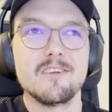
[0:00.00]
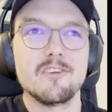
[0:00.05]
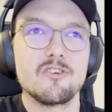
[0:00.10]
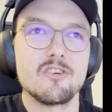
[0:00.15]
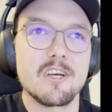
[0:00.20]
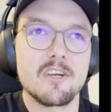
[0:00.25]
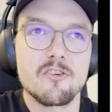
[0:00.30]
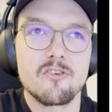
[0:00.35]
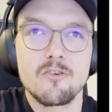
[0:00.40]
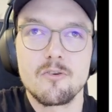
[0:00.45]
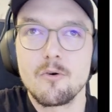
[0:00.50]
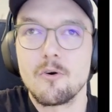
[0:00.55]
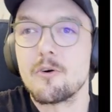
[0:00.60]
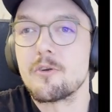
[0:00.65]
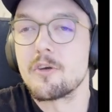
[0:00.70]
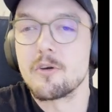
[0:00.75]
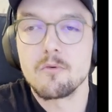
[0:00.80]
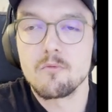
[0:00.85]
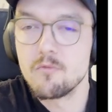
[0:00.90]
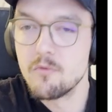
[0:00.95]
injection or
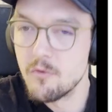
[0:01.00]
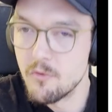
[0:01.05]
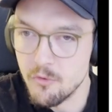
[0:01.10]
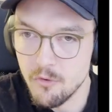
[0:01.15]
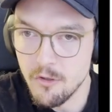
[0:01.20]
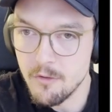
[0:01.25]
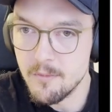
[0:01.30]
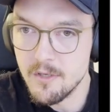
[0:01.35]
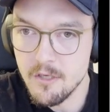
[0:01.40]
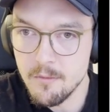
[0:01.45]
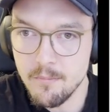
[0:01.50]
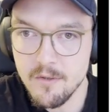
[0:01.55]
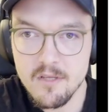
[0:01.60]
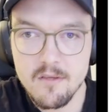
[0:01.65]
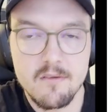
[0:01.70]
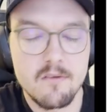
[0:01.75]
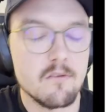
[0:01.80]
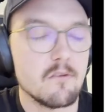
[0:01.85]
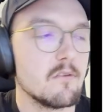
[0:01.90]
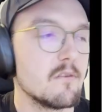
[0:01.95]
the normal
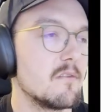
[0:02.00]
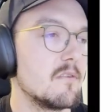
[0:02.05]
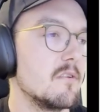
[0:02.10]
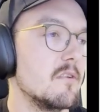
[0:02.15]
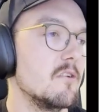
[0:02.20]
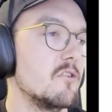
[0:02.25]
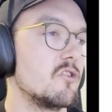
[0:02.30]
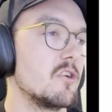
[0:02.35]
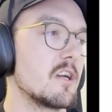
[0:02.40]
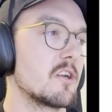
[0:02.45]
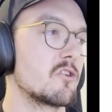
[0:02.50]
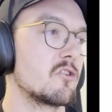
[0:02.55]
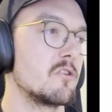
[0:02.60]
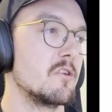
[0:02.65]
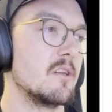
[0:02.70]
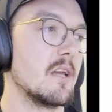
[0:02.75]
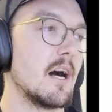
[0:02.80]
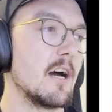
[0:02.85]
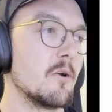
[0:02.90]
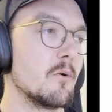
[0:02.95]
dependency
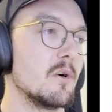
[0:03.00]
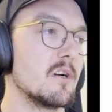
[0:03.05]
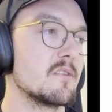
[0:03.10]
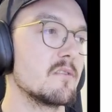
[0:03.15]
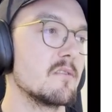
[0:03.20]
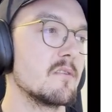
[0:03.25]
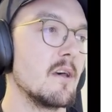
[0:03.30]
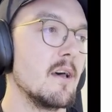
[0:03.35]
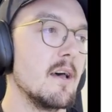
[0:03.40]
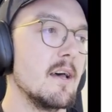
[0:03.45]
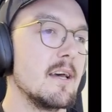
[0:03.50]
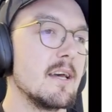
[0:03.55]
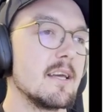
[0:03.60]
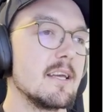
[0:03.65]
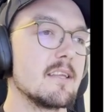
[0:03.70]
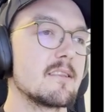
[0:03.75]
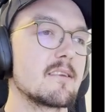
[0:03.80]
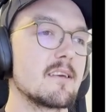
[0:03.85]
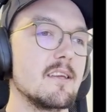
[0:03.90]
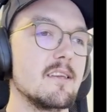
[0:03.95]
injection in iOS,
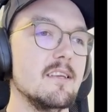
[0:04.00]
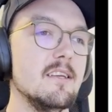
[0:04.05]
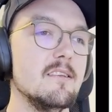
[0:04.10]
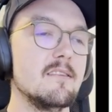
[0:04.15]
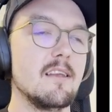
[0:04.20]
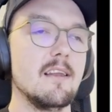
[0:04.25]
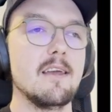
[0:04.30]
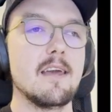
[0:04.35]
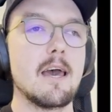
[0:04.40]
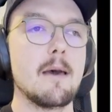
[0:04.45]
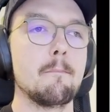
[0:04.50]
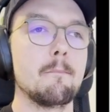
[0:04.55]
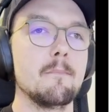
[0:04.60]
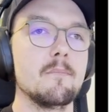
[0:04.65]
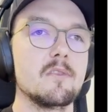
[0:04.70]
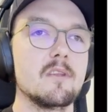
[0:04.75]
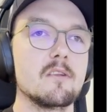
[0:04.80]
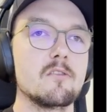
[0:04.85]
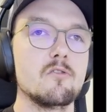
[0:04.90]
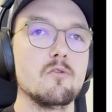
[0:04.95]
it can easily
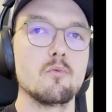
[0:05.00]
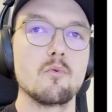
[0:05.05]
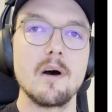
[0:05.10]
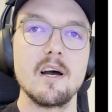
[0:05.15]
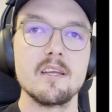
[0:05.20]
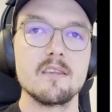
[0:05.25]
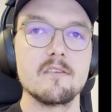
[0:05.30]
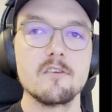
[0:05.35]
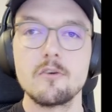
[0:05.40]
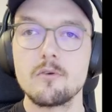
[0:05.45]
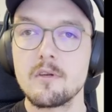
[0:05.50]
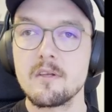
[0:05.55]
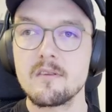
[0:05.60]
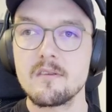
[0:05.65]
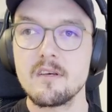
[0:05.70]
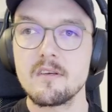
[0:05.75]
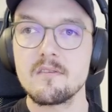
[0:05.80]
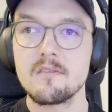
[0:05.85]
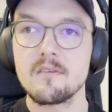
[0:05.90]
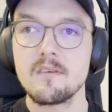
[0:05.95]
happen that you write unit
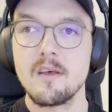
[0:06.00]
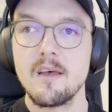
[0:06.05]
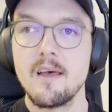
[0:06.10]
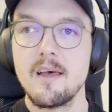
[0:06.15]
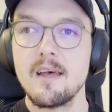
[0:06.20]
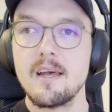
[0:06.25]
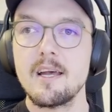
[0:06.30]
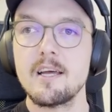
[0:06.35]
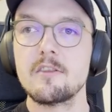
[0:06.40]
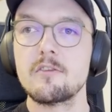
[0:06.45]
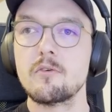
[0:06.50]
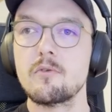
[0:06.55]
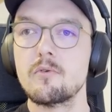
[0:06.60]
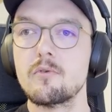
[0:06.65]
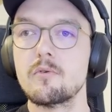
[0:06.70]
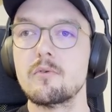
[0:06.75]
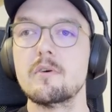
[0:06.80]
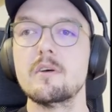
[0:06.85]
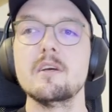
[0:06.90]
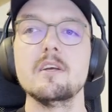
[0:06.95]
tests and
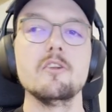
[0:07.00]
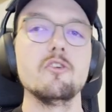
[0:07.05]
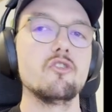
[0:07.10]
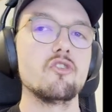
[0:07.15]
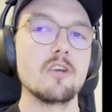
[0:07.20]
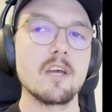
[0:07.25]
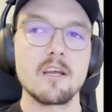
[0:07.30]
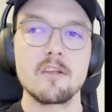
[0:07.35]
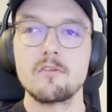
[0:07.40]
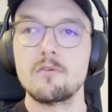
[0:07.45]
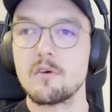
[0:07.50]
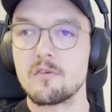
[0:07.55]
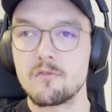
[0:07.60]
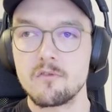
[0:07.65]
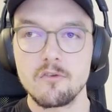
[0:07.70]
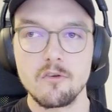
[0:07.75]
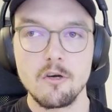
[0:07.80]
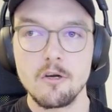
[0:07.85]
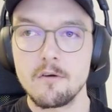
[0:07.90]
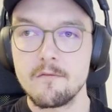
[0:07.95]
you inject your
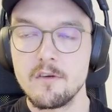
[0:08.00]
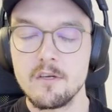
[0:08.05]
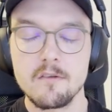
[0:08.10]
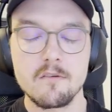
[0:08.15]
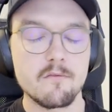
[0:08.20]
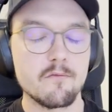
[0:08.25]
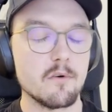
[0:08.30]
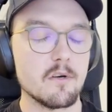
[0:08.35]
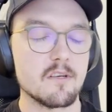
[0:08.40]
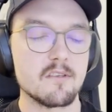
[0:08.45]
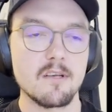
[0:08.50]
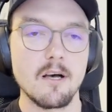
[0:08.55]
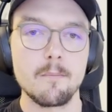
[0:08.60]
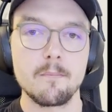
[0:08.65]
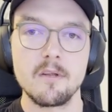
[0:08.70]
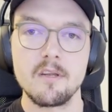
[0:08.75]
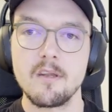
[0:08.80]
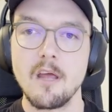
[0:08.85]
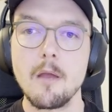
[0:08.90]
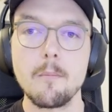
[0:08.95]
service, for
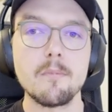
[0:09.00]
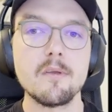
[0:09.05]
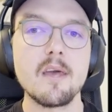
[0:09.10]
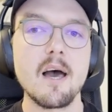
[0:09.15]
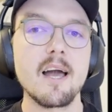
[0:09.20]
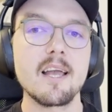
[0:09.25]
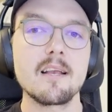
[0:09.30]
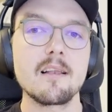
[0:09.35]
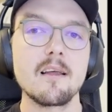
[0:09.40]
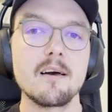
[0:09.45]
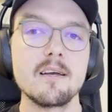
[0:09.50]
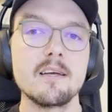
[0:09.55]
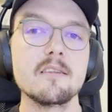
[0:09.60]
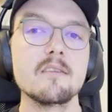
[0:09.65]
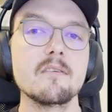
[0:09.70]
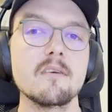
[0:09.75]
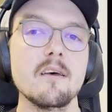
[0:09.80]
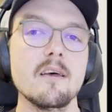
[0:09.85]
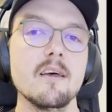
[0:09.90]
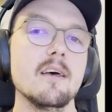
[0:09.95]
example, an API
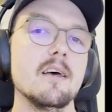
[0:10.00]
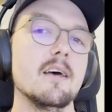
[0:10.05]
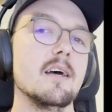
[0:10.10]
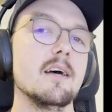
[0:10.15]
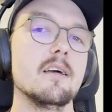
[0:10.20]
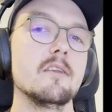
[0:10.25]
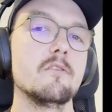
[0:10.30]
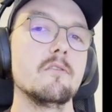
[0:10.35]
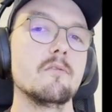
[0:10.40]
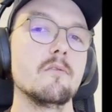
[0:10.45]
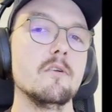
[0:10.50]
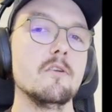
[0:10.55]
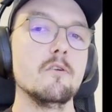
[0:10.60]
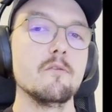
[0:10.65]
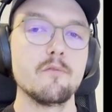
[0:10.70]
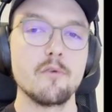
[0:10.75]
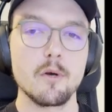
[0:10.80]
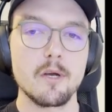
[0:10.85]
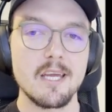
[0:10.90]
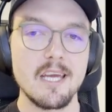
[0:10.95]
client, and you
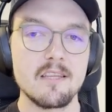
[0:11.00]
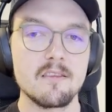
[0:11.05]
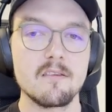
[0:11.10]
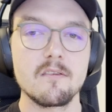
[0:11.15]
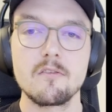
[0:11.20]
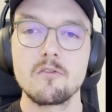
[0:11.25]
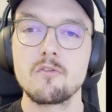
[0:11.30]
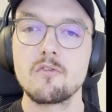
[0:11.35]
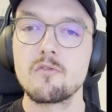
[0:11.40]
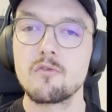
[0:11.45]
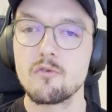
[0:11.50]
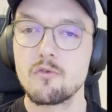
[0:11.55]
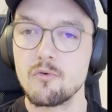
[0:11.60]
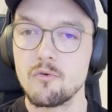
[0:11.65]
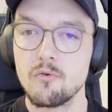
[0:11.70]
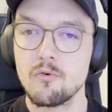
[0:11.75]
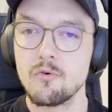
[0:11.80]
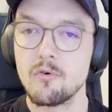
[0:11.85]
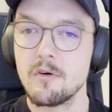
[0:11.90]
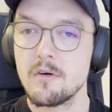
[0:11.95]
forget to
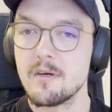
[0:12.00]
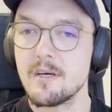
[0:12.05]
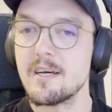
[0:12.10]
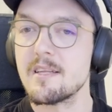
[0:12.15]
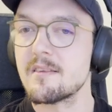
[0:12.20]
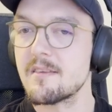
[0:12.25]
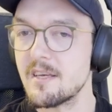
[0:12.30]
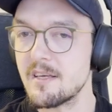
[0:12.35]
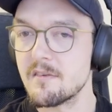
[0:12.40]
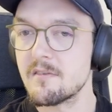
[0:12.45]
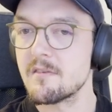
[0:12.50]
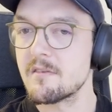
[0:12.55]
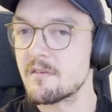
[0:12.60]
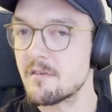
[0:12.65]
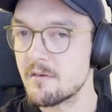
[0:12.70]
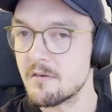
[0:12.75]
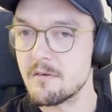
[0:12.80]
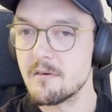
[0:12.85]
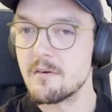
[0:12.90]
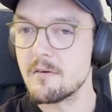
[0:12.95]
do a
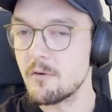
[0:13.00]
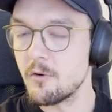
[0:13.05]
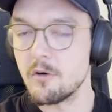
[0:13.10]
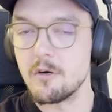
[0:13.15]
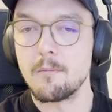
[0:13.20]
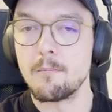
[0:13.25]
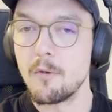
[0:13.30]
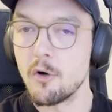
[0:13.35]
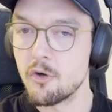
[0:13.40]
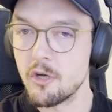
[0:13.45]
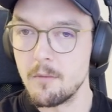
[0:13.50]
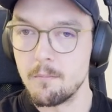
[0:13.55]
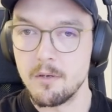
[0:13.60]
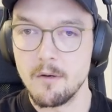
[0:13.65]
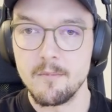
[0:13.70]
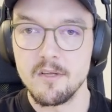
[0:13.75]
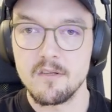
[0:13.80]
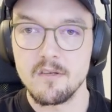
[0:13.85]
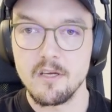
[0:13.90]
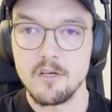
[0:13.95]
test or mock
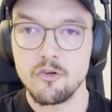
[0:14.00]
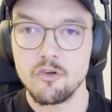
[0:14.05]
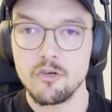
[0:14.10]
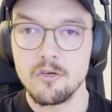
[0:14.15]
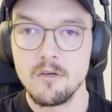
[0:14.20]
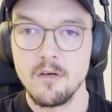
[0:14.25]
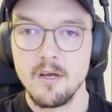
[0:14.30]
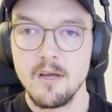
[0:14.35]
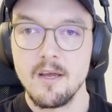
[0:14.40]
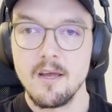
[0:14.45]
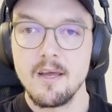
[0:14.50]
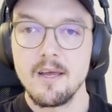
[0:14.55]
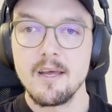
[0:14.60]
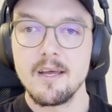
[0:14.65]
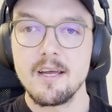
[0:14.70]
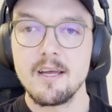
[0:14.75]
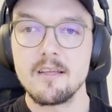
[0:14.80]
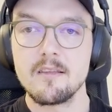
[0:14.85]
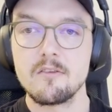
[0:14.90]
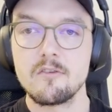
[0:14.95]
implementation,
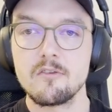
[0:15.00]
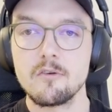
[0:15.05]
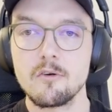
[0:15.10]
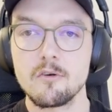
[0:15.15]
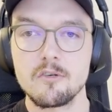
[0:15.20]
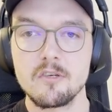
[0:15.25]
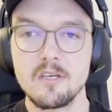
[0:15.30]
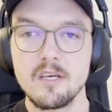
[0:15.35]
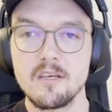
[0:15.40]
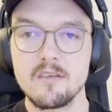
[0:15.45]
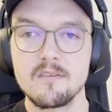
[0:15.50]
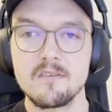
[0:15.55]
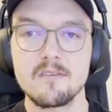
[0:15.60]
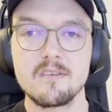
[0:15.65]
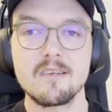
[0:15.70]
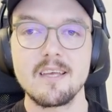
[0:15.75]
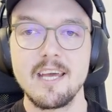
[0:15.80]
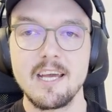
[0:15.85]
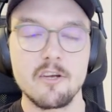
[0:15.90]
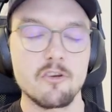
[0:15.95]
and your
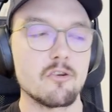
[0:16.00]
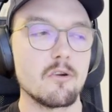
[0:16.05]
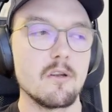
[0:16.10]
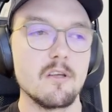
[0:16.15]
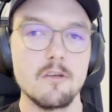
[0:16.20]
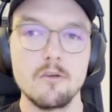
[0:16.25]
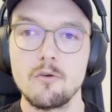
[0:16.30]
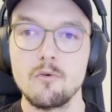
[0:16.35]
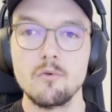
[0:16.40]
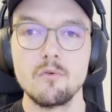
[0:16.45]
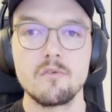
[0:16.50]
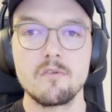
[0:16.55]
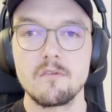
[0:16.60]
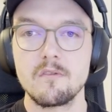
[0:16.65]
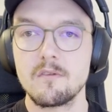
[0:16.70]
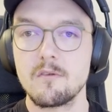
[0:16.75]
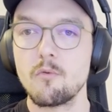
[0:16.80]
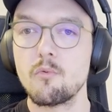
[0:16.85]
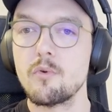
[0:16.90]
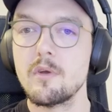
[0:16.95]
tests actually use
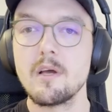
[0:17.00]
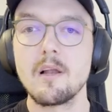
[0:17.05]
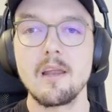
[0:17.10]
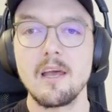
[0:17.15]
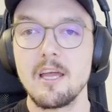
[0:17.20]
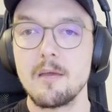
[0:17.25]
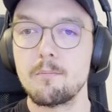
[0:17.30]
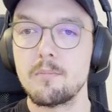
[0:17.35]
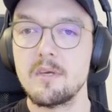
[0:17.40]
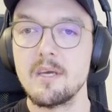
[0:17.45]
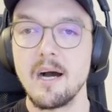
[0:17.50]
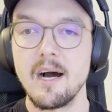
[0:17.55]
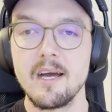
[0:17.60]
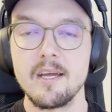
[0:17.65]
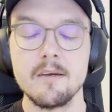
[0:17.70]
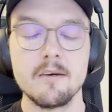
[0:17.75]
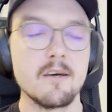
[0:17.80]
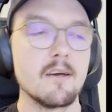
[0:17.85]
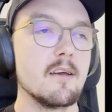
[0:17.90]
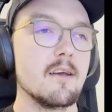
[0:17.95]
the real API.